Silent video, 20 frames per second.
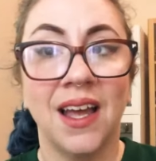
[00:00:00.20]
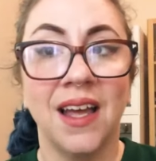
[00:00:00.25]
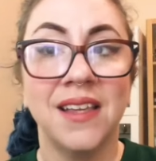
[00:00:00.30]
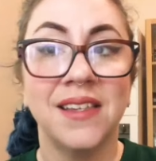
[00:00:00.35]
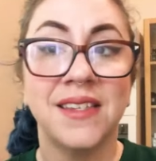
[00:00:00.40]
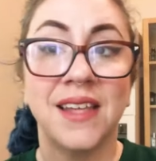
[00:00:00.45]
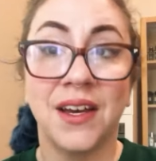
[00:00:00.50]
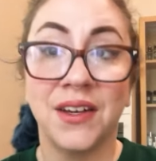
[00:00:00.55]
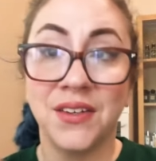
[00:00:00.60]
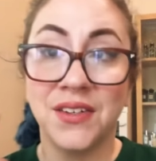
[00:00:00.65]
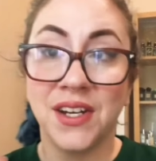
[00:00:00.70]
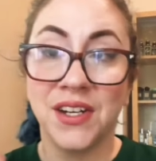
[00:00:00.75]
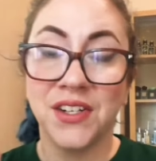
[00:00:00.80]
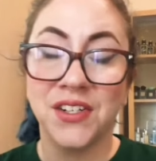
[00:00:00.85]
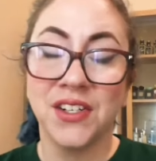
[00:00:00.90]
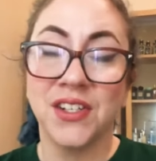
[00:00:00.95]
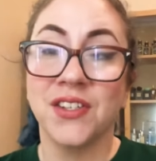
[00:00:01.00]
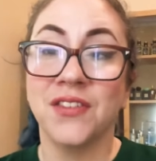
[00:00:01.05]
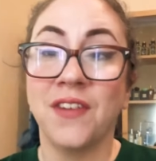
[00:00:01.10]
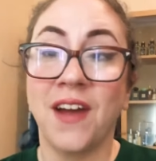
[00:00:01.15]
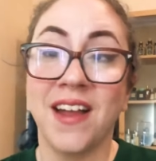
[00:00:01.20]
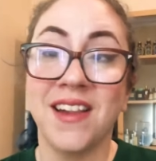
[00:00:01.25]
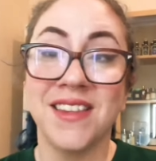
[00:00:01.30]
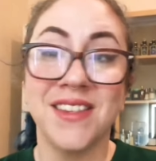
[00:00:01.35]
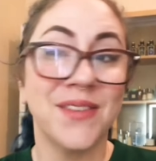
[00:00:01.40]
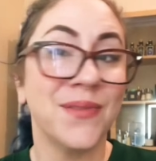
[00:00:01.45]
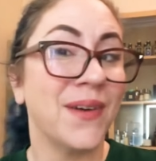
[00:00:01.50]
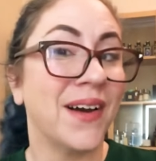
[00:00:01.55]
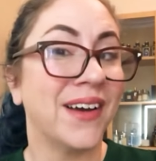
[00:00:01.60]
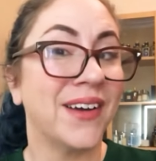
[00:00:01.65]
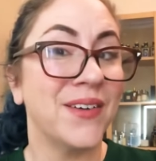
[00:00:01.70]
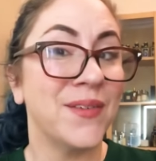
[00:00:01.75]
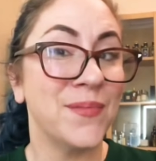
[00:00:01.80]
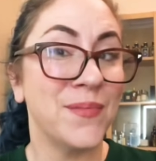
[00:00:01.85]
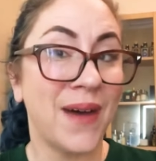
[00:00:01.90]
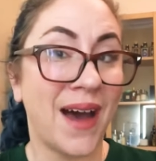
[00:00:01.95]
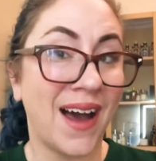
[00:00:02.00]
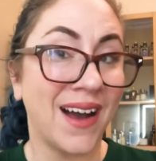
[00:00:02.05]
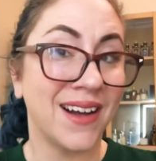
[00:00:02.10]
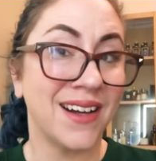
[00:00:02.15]
Salutations friends, welcome
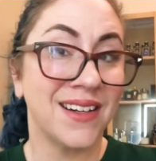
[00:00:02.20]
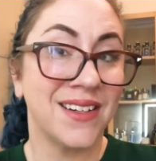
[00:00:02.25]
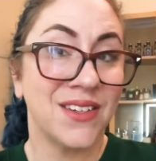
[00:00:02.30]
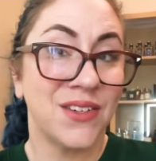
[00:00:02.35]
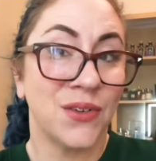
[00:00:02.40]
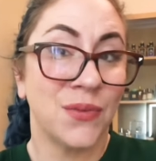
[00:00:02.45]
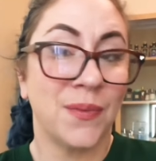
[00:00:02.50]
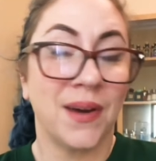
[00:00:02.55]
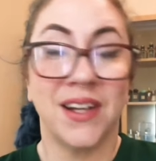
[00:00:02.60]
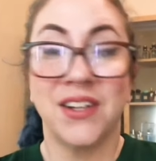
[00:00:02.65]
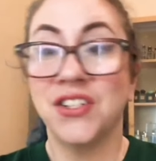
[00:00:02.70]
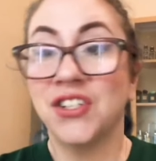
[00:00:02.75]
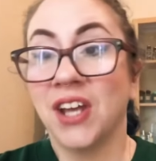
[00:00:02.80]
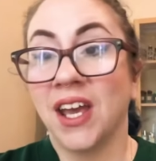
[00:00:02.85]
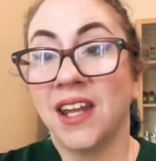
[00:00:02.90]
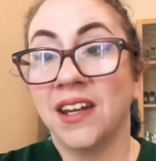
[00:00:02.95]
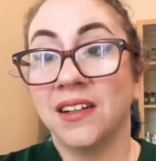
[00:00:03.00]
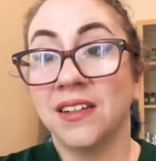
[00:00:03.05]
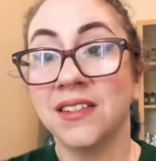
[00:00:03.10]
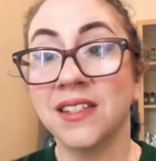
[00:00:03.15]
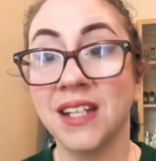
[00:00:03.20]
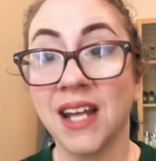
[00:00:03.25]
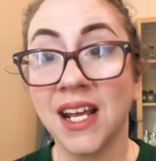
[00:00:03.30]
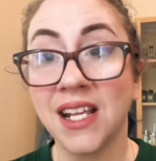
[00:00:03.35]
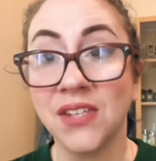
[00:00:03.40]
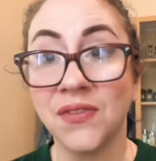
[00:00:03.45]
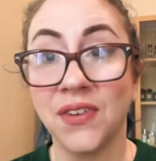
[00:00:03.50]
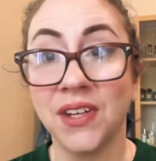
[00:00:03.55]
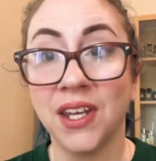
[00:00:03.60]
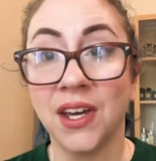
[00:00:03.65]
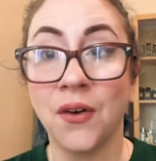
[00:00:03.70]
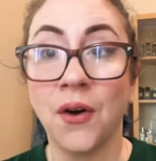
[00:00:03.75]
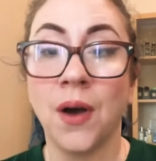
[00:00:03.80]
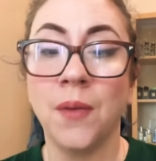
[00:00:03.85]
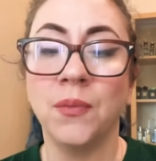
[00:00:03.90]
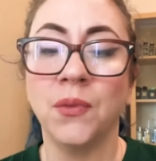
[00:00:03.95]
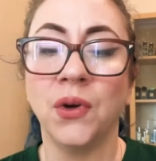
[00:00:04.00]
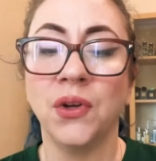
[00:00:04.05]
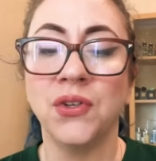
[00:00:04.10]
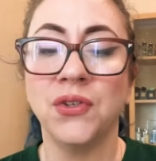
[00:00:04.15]
back to my channel. Today's video
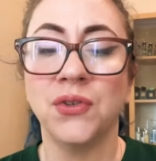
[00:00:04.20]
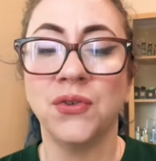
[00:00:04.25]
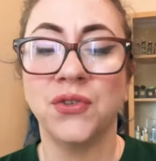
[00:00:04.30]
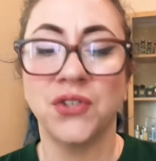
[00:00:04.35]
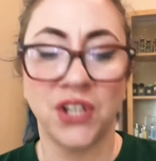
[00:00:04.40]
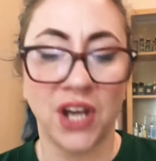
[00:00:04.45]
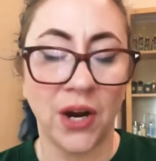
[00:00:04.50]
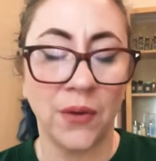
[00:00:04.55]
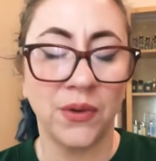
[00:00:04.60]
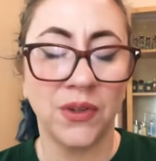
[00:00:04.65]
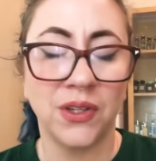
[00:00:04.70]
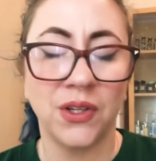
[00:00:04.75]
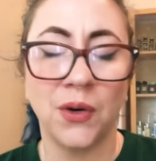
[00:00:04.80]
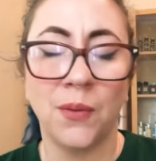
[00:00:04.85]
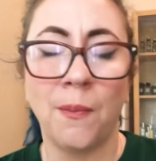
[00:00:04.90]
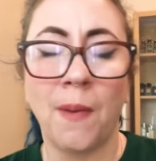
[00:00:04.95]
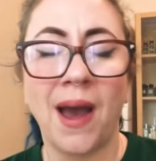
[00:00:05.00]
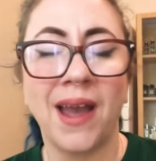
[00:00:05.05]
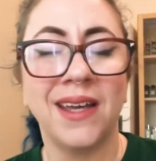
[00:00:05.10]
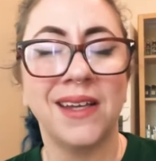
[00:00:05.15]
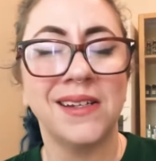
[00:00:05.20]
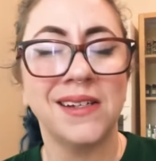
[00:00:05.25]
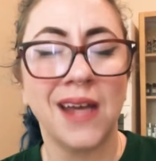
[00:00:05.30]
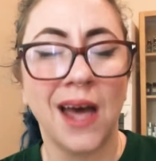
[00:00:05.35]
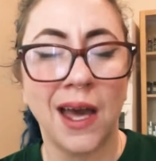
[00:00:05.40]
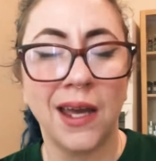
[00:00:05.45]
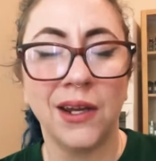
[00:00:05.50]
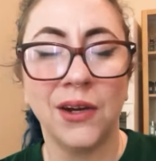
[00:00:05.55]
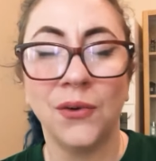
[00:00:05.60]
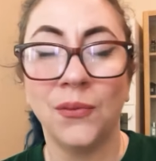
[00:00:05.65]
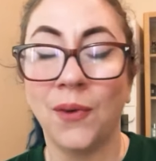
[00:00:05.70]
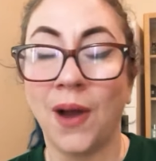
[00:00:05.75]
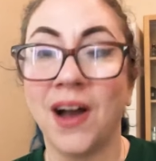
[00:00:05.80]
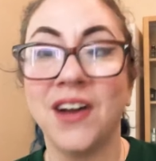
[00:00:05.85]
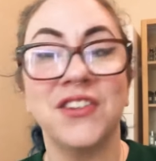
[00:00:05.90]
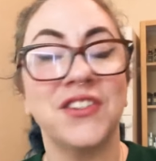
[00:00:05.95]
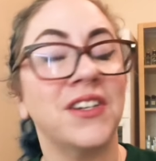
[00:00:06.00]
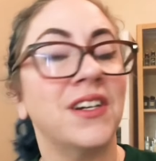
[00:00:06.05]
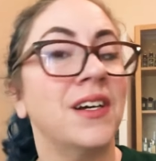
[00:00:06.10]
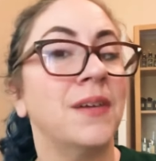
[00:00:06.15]
I'm going to share with you my entire
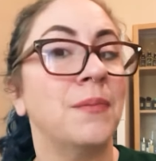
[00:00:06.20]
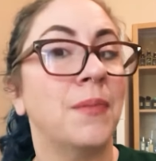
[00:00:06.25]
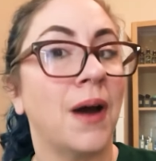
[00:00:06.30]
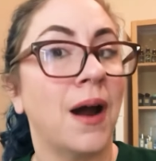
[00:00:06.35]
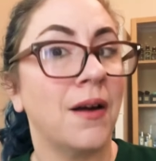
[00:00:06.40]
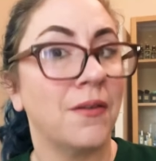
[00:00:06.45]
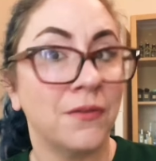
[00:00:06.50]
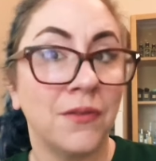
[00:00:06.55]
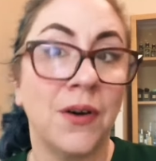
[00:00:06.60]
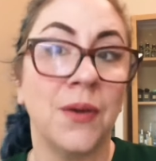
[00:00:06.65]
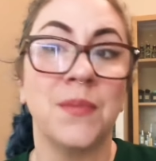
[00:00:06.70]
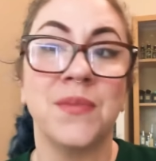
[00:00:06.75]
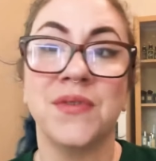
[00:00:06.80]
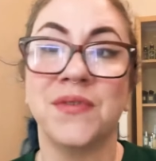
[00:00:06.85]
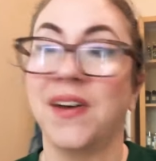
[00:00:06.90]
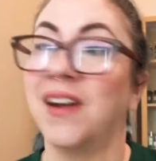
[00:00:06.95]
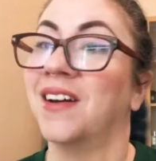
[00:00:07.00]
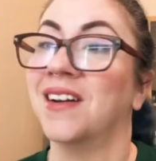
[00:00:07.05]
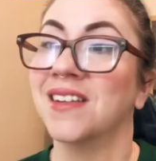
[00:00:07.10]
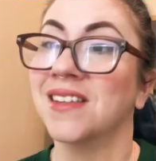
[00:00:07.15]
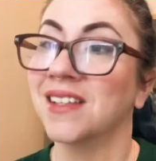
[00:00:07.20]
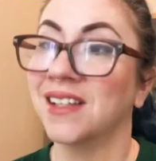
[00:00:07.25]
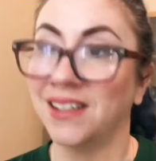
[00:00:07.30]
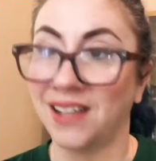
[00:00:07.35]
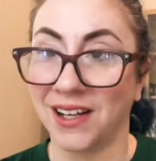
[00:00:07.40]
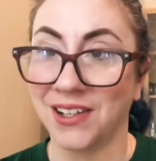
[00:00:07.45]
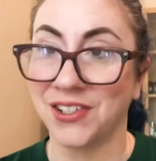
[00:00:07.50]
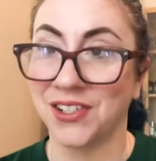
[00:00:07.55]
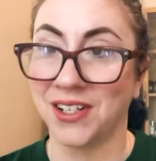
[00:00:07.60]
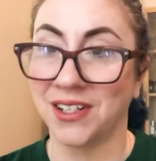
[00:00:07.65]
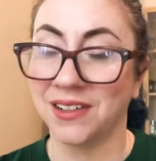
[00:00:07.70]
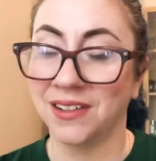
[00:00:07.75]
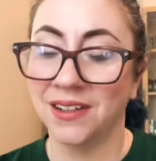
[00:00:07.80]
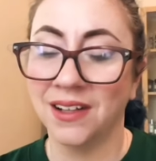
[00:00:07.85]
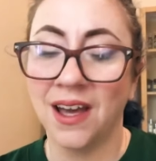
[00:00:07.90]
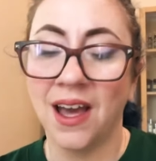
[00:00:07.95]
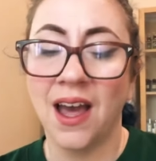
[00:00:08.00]
Roja Parfums fragrance collection.